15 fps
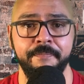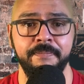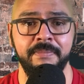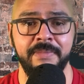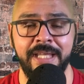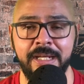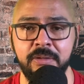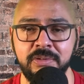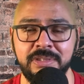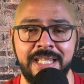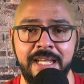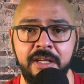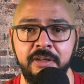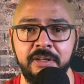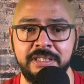They don't
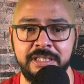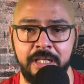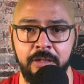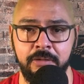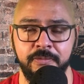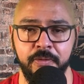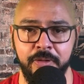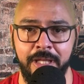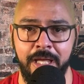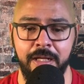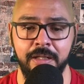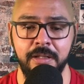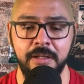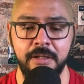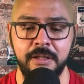take you to jail for that.
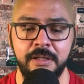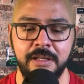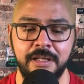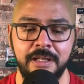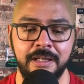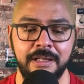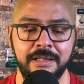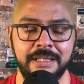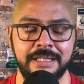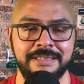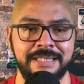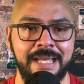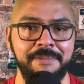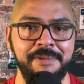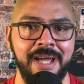The
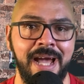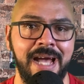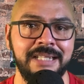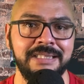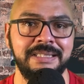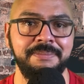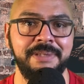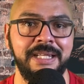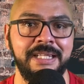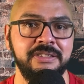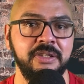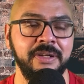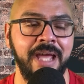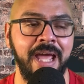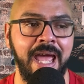same concept is going
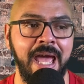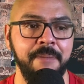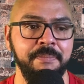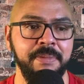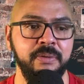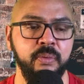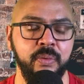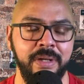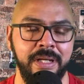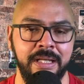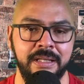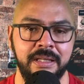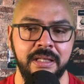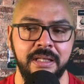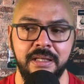to happen with
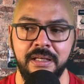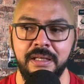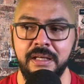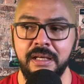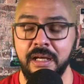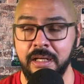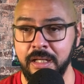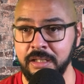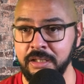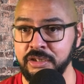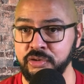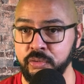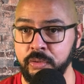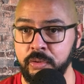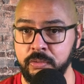gun
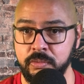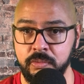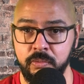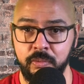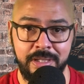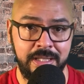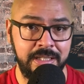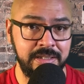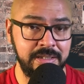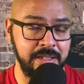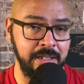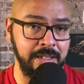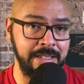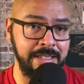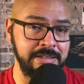control, with this gun
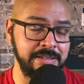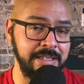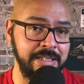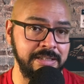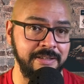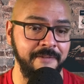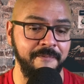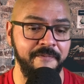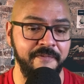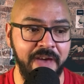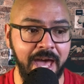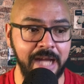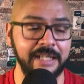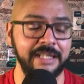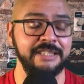legislation. In
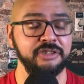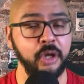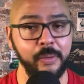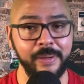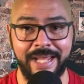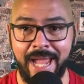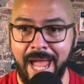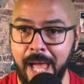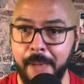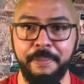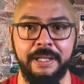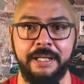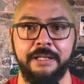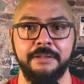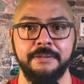fact, it's already happening.